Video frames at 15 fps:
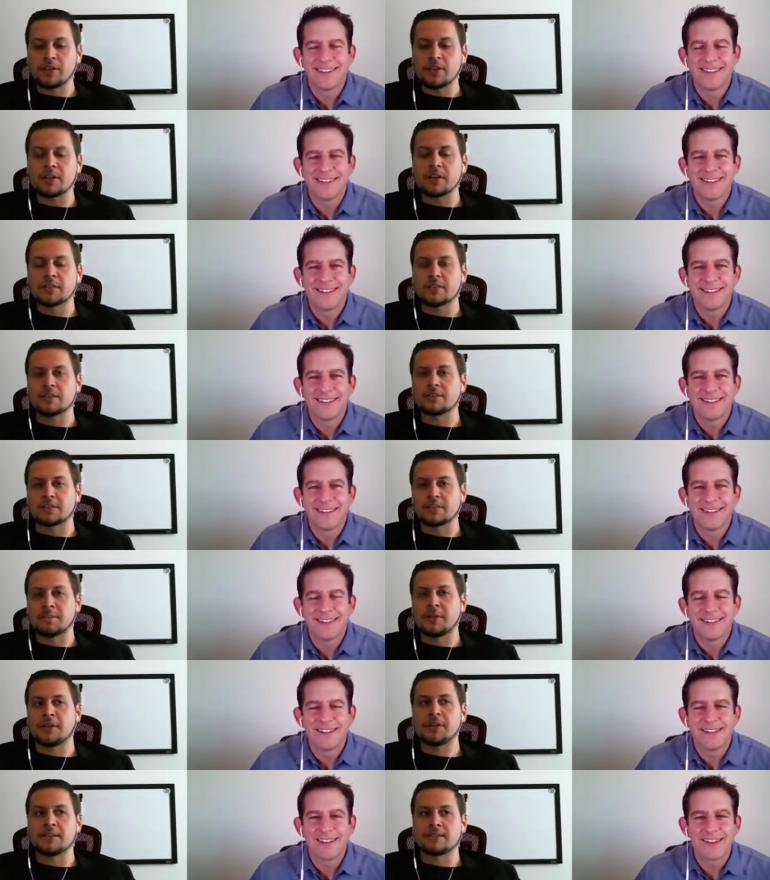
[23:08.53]
Speaker 1: you get those
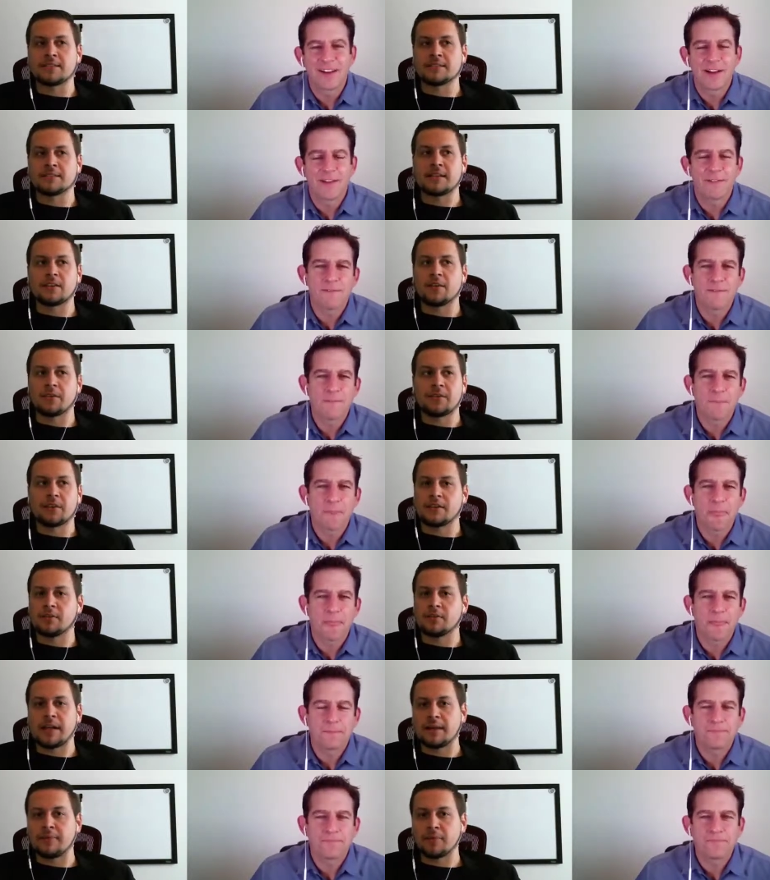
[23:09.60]
experiences, I don't think
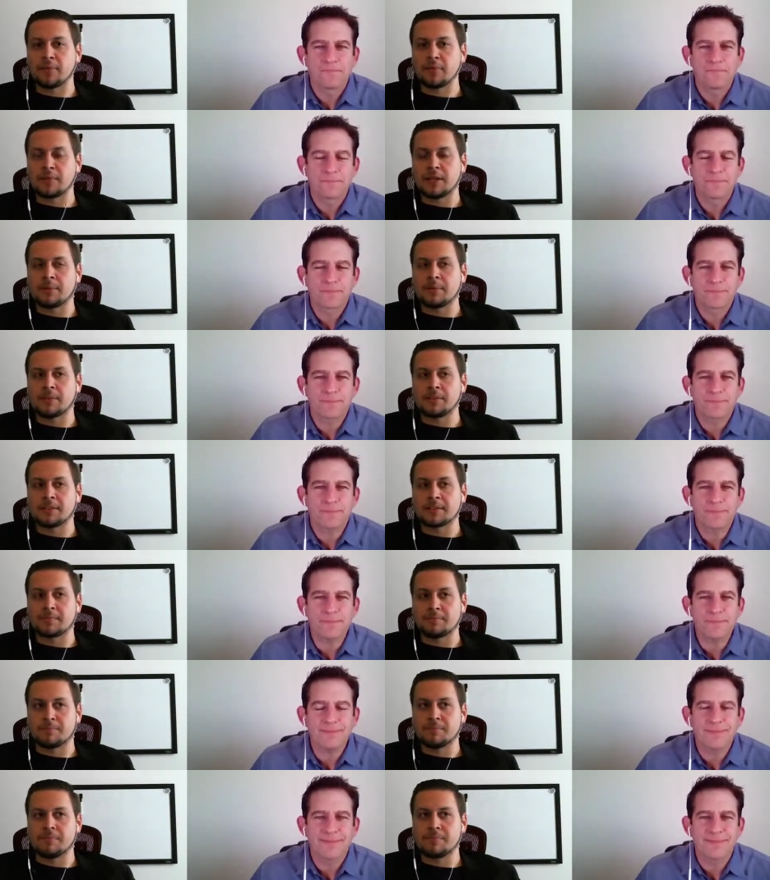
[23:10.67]
you'll ever be able to
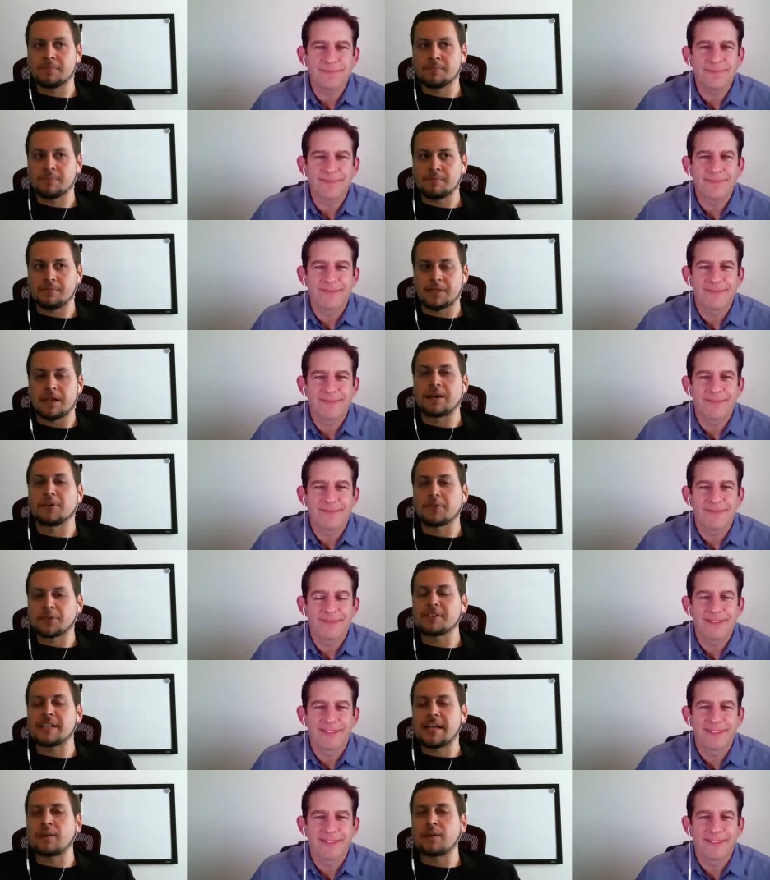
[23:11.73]
to
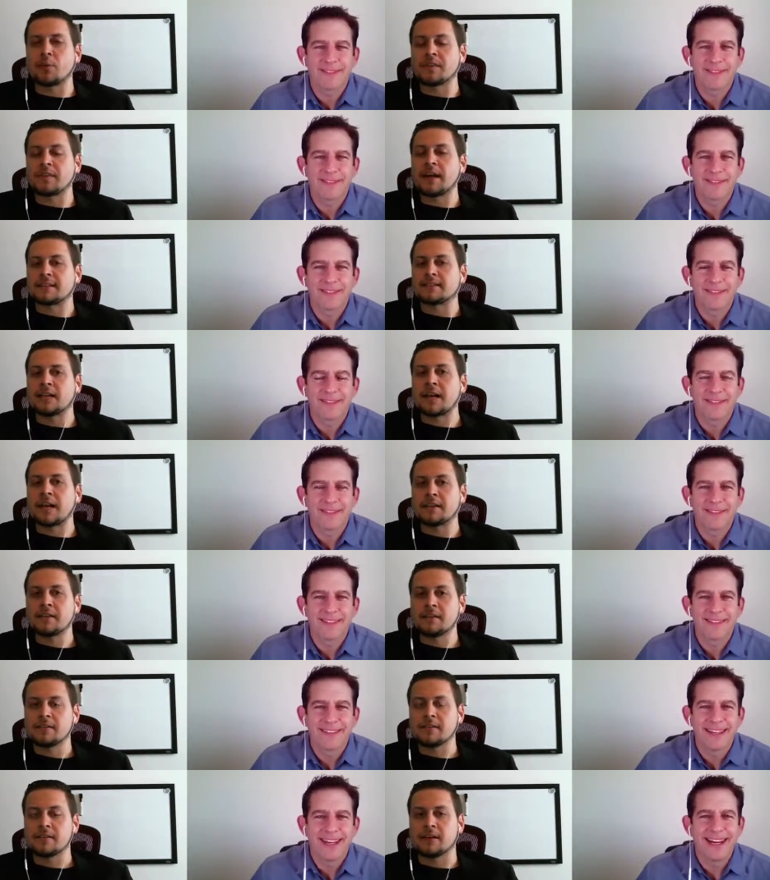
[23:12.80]
understand what that's like,
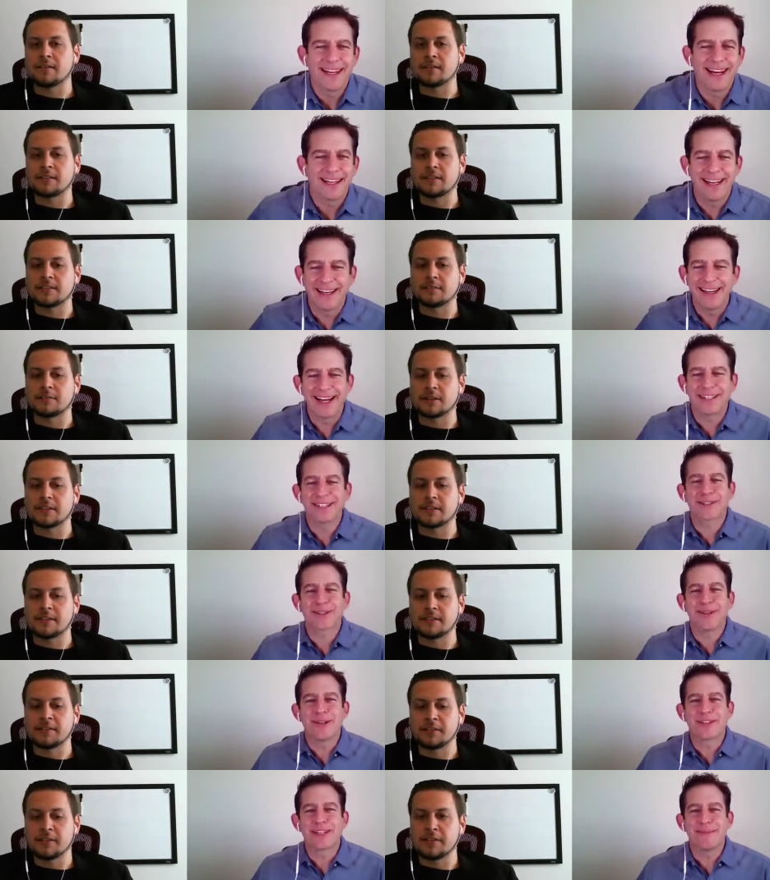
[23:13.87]
you know. And I and I
Speaker 2: just
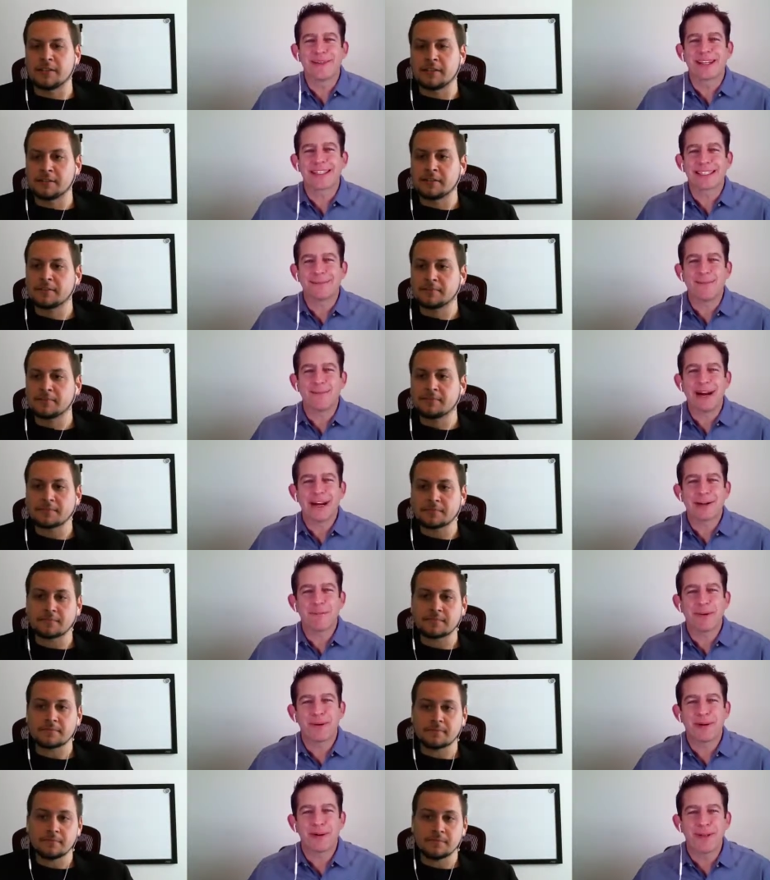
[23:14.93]
learned something because I'm a
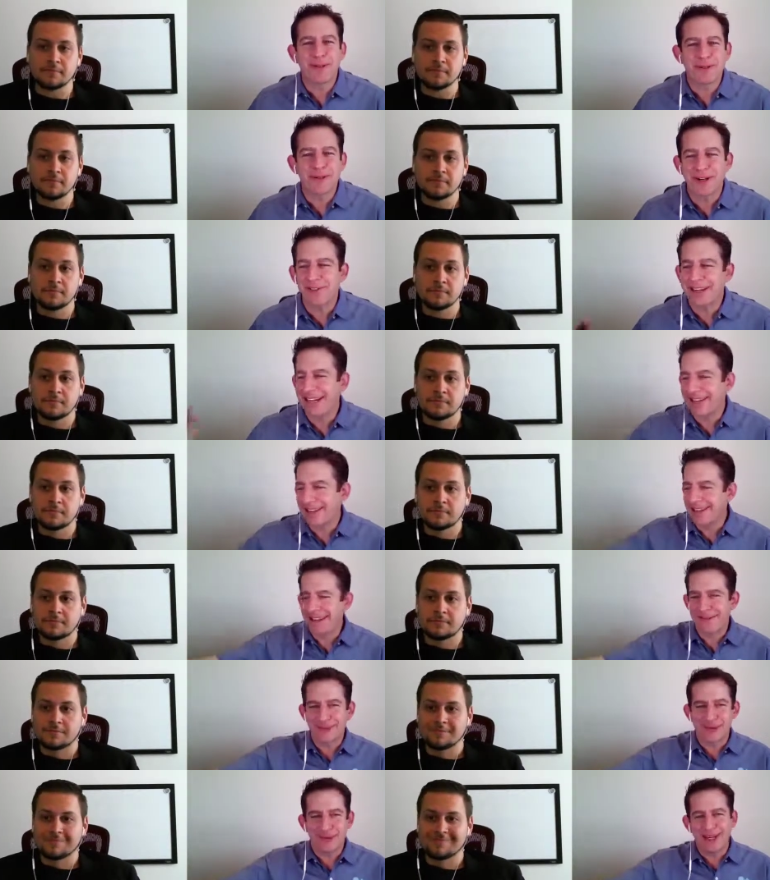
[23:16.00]
Matterport user. I've got a
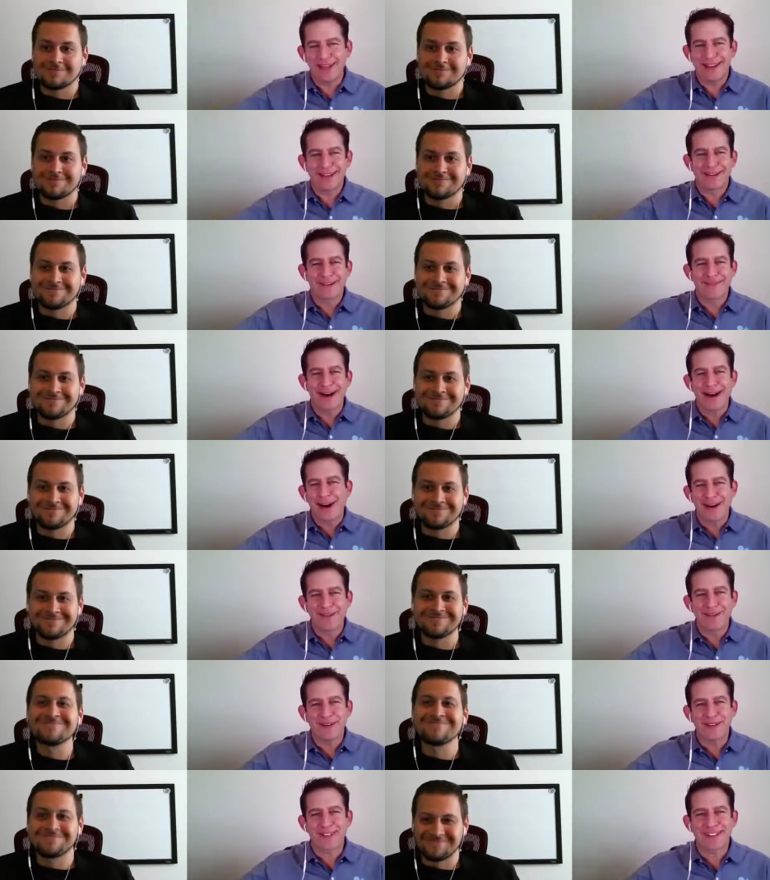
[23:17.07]
camera right here in my
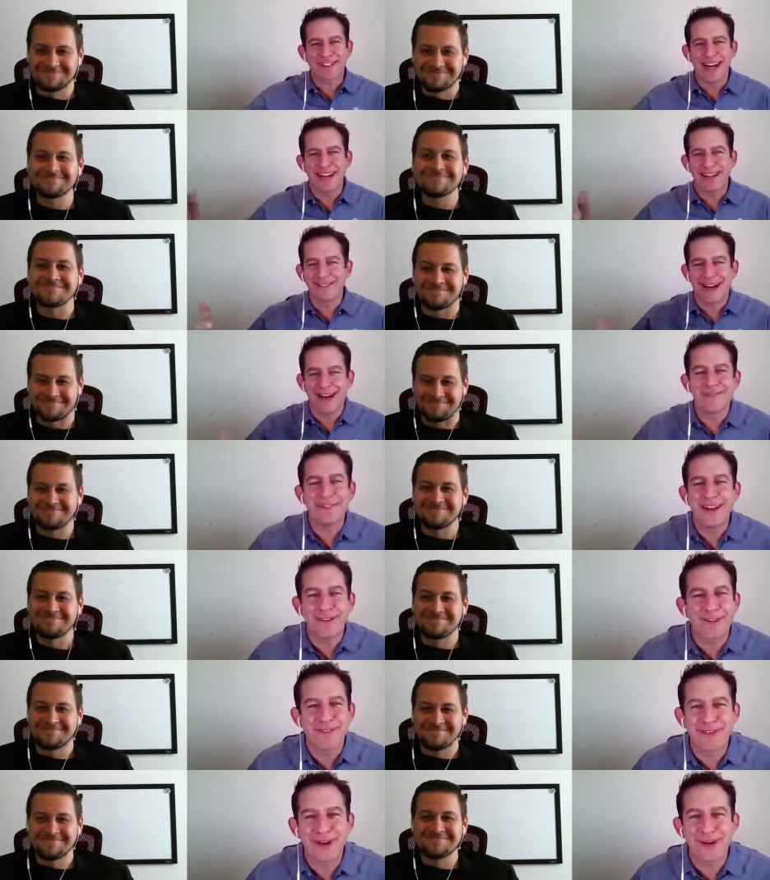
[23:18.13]
office, and I I've
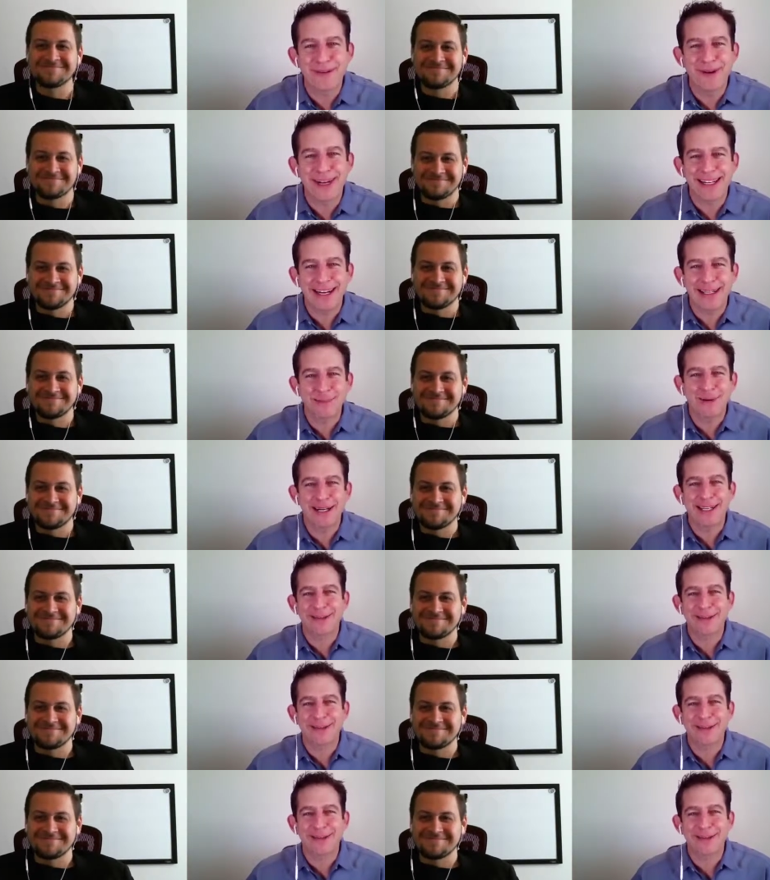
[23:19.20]
never even heard about iSpy